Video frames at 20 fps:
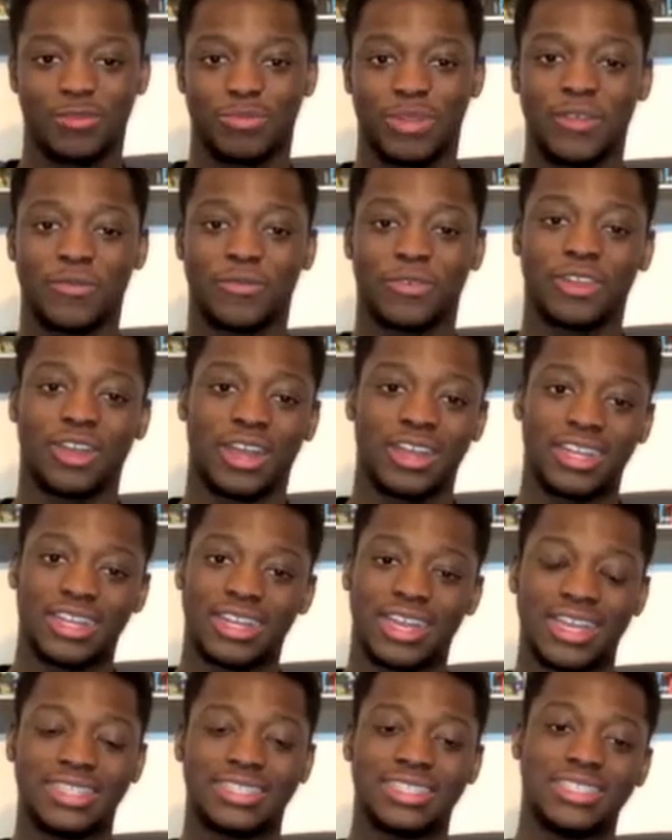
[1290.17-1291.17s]
play for the under
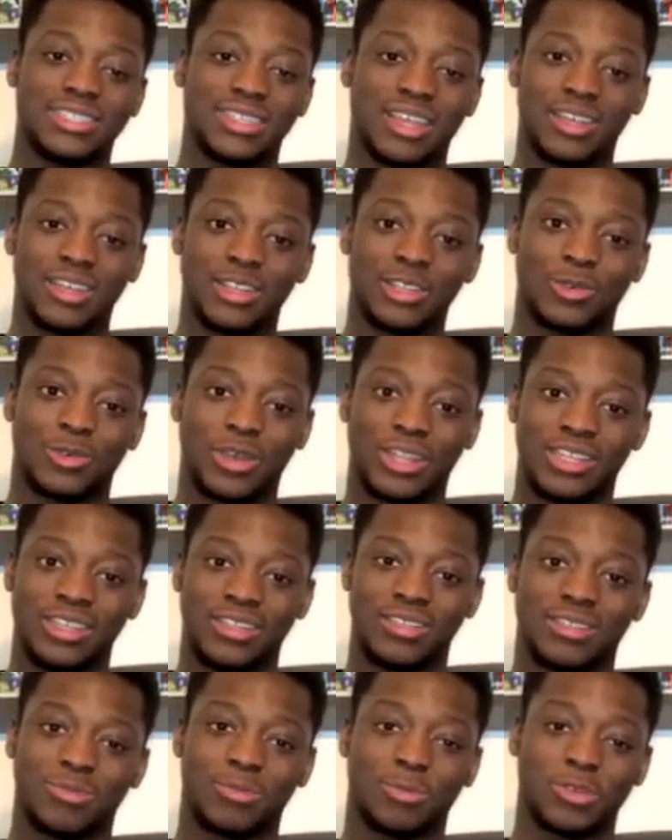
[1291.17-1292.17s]
19s, under
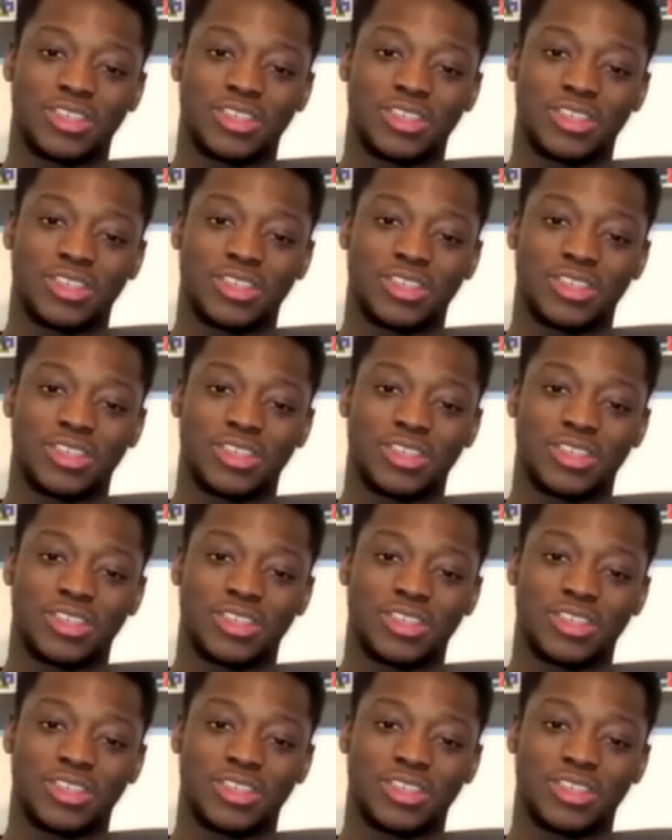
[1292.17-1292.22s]
20s.